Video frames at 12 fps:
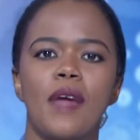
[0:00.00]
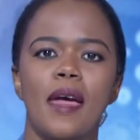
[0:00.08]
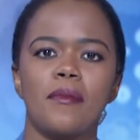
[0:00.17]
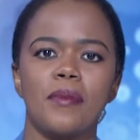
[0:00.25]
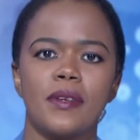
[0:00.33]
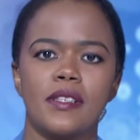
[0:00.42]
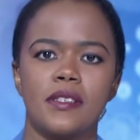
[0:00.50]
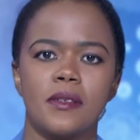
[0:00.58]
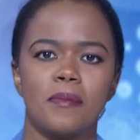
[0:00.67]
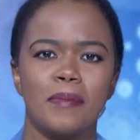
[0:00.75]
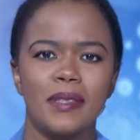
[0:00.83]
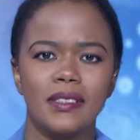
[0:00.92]

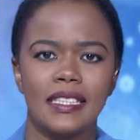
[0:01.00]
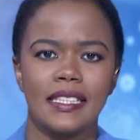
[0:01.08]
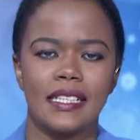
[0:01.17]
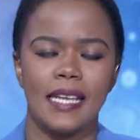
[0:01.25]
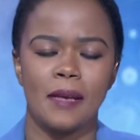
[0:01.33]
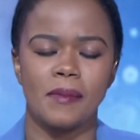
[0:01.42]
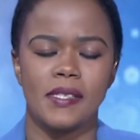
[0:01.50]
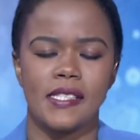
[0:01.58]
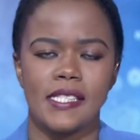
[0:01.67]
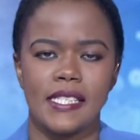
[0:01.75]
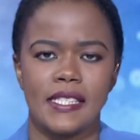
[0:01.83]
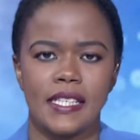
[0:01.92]
rampant building
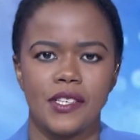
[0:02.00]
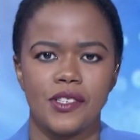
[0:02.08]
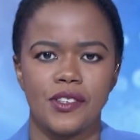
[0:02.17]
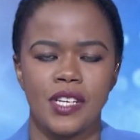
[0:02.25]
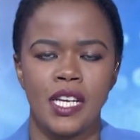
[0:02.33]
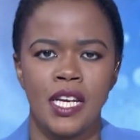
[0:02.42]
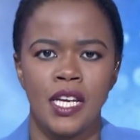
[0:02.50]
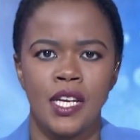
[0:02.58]
collapses in the country.